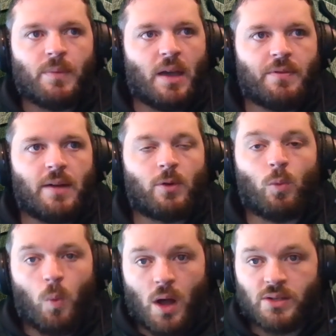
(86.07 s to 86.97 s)
have never
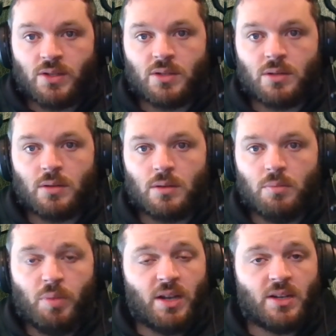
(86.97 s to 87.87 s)
once
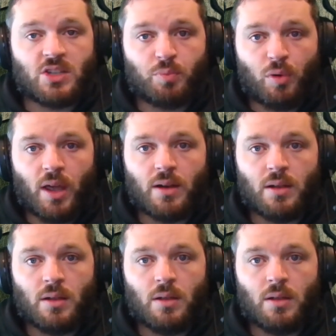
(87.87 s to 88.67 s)
beaten a spread